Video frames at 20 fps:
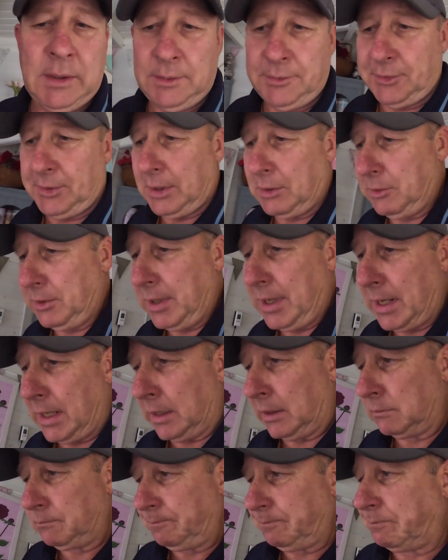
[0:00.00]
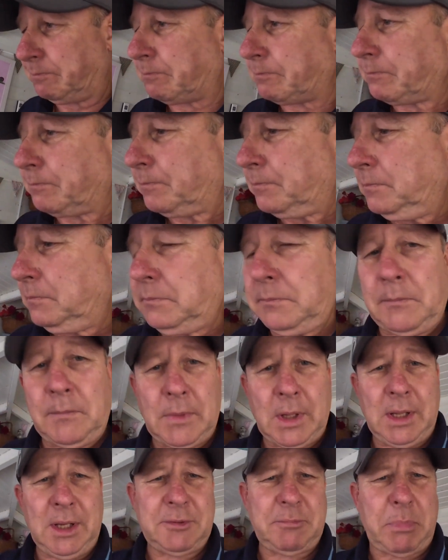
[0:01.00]
So yeah,
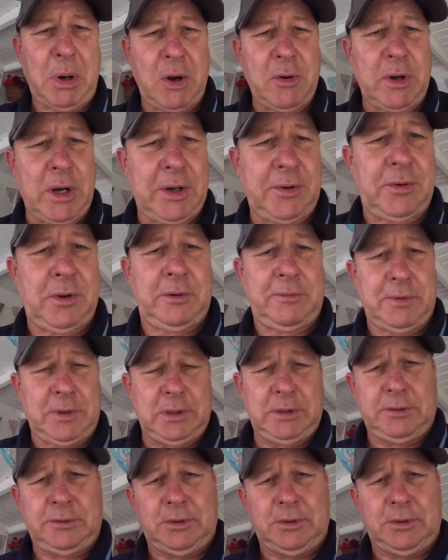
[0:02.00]
that's progress so far.